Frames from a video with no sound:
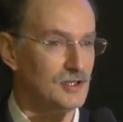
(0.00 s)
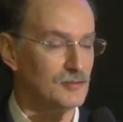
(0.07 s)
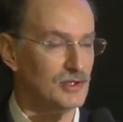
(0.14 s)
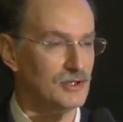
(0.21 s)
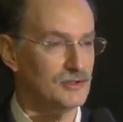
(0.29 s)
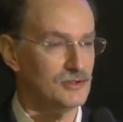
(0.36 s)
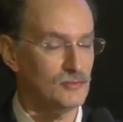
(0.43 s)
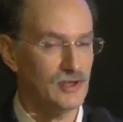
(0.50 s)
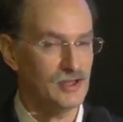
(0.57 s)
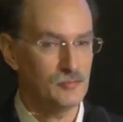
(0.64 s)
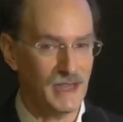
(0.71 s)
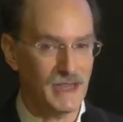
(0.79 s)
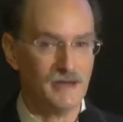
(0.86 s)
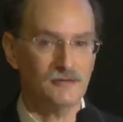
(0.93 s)
but on the way
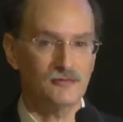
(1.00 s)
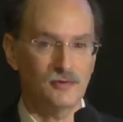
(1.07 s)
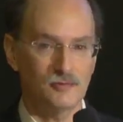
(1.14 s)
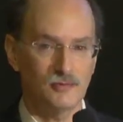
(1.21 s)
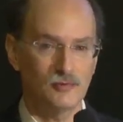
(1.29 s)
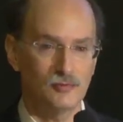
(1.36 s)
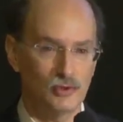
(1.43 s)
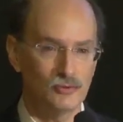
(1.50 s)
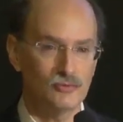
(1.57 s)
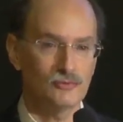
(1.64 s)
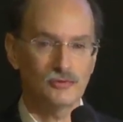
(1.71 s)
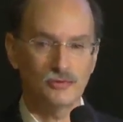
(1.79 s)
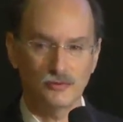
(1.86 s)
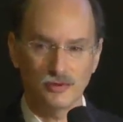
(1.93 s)
back from the
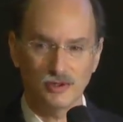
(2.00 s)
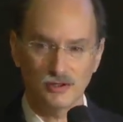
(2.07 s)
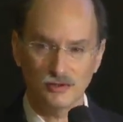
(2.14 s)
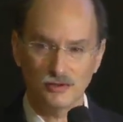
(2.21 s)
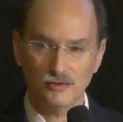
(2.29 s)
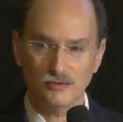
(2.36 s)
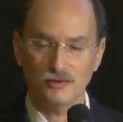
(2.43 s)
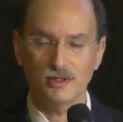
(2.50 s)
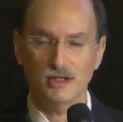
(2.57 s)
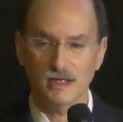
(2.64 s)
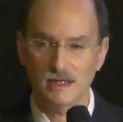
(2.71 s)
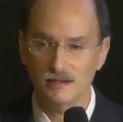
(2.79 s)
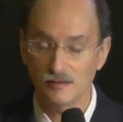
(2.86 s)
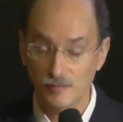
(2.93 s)
moon to the earth, he
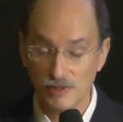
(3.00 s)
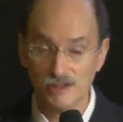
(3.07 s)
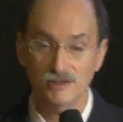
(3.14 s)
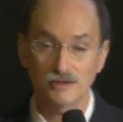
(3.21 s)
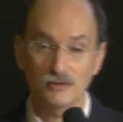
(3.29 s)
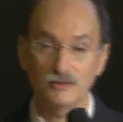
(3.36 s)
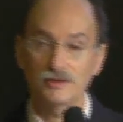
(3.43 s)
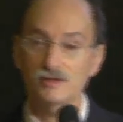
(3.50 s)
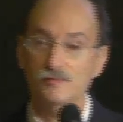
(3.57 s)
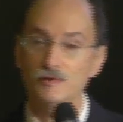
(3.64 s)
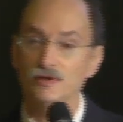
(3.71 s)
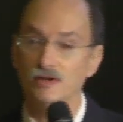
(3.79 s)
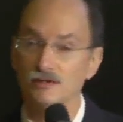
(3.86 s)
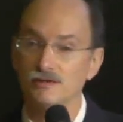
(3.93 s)
had a mystical
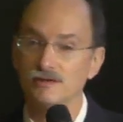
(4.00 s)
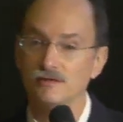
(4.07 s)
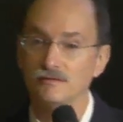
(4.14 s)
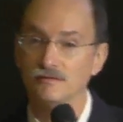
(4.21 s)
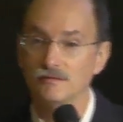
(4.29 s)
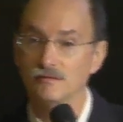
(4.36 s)
experience